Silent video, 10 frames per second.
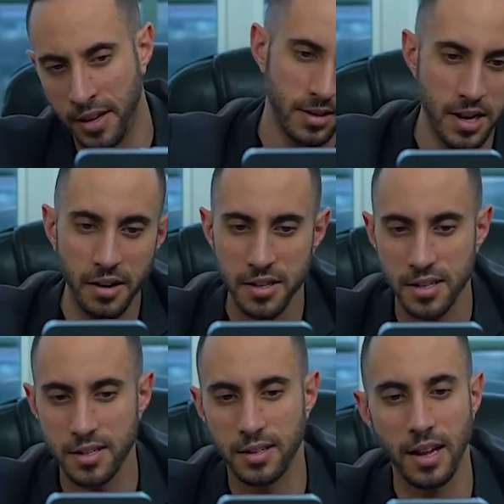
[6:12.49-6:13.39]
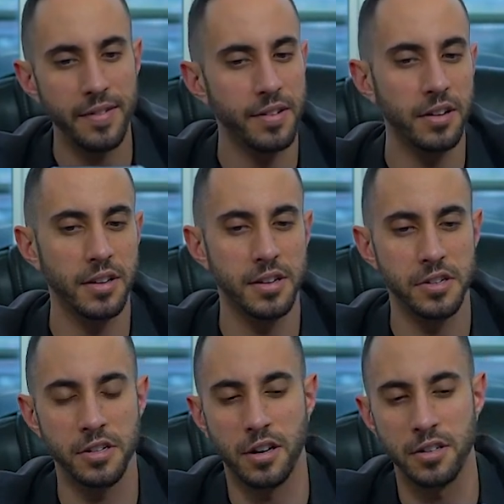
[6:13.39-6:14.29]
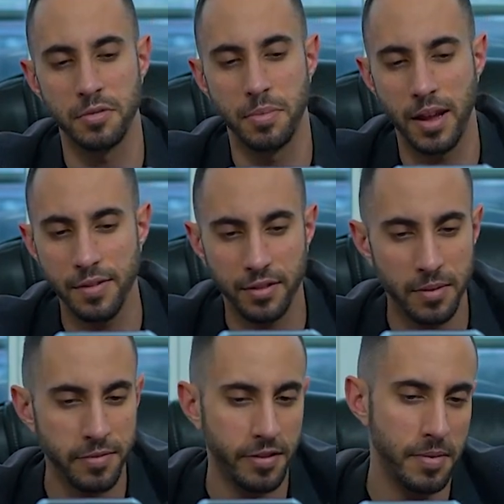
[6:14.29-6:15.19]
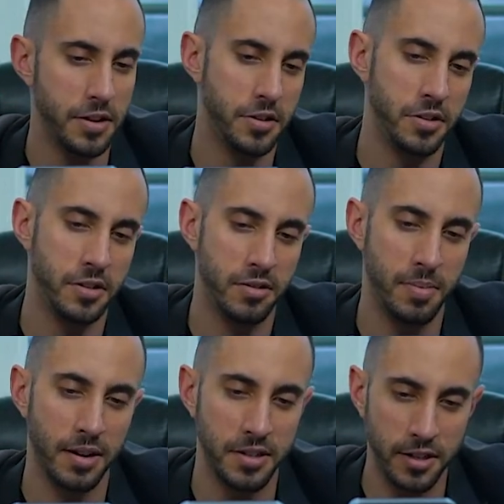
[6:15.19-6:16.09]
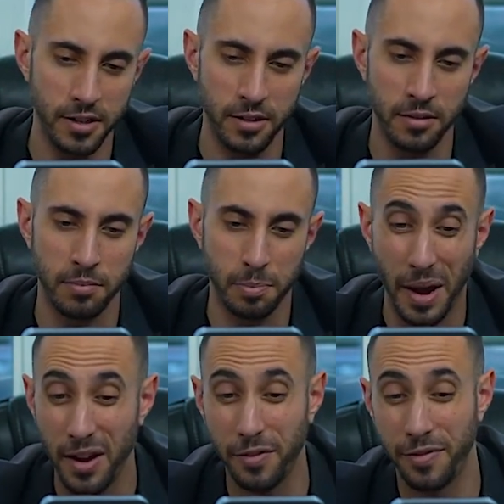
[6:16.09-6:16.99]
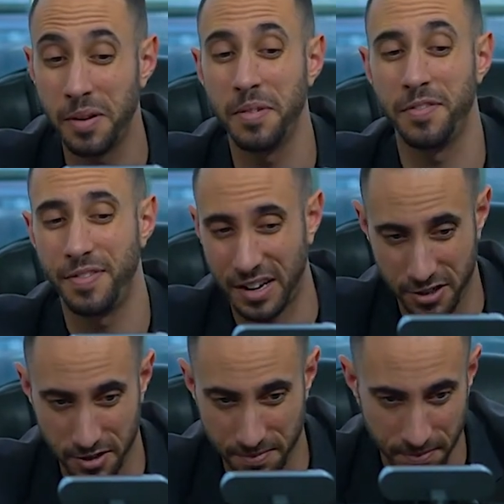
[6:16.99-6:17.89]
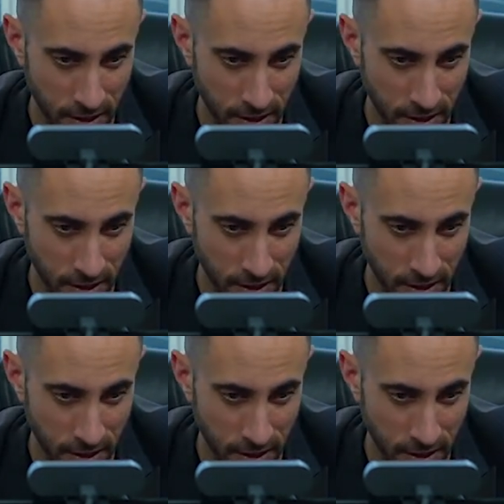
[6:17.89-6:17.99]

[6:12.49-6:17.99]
CRS is a lifelong condition causing painful inflammation due to bacterial biofilm infection.